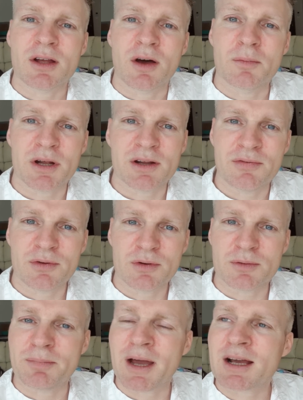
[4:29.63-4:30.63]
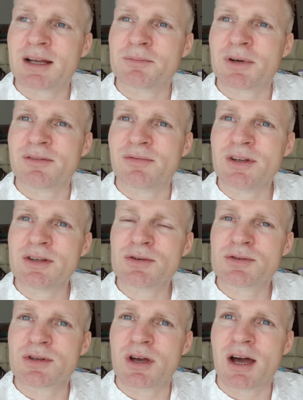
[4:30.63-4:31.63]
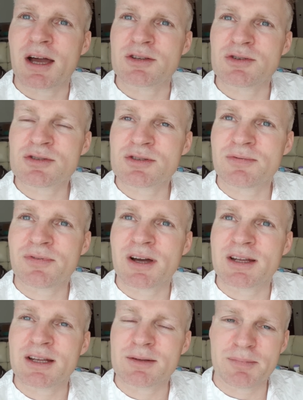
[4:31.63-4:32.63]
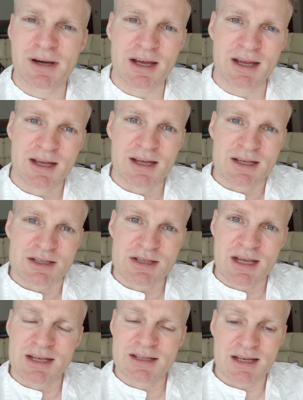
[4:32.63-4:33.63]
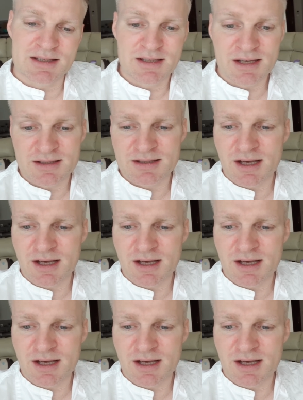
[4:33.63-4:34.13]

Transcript: But if you look back at my videos, I justified it by saying that, yes,